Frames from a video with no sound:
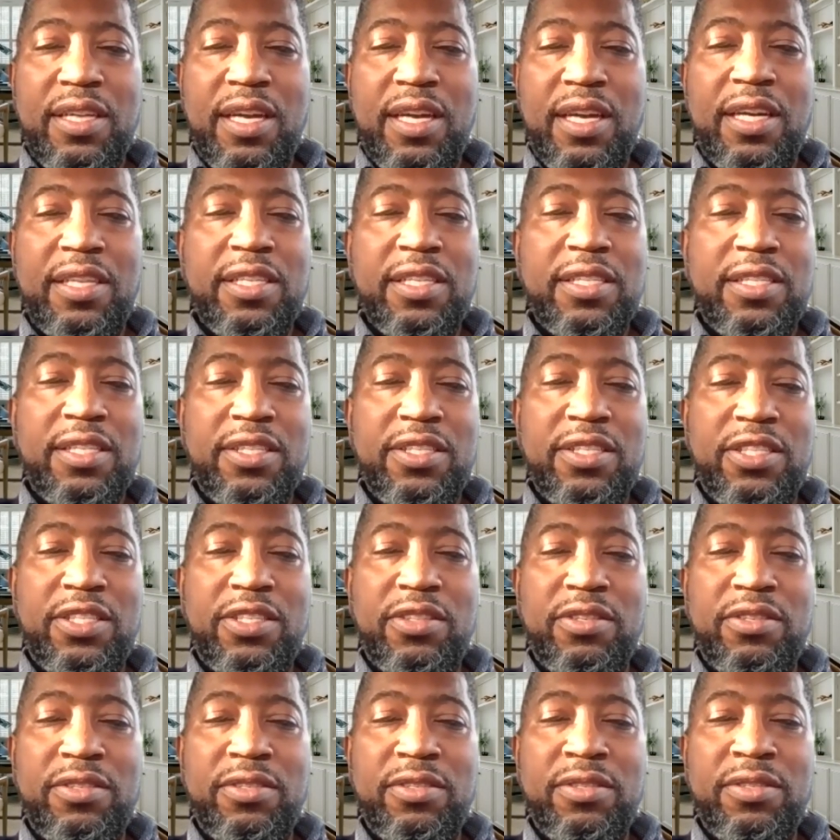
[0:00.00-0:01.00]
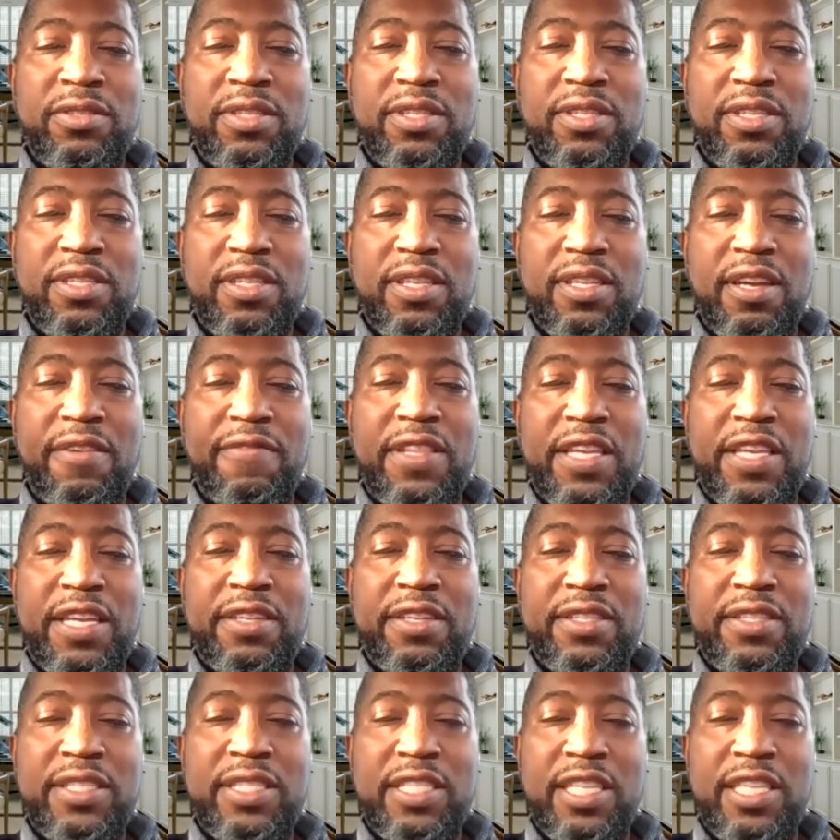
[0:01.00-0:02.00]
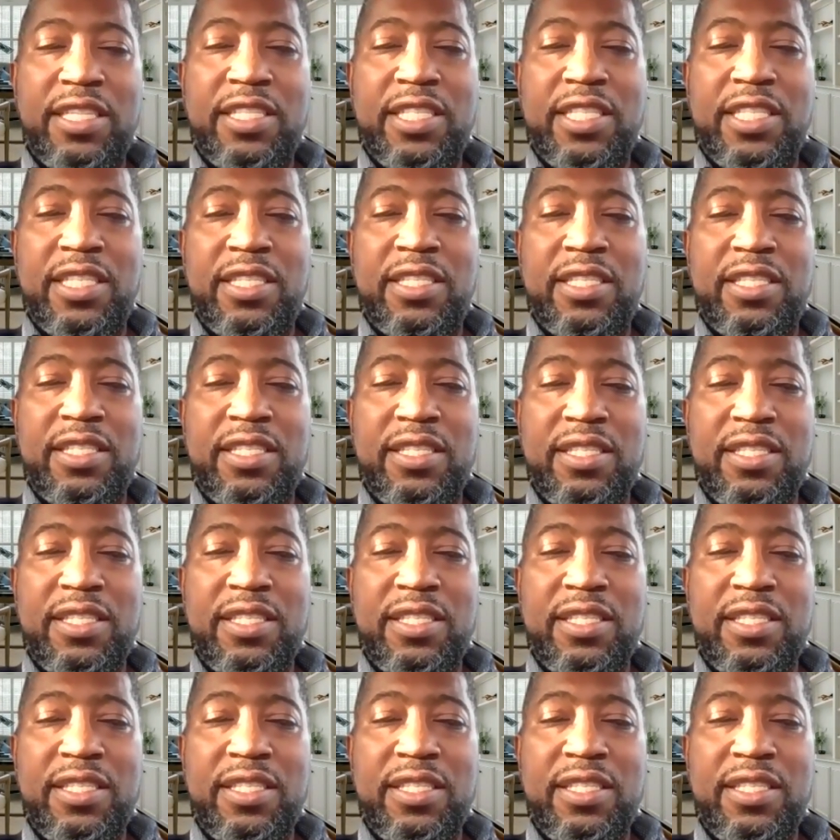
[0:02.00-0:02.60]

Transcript: unconcerned of their attention.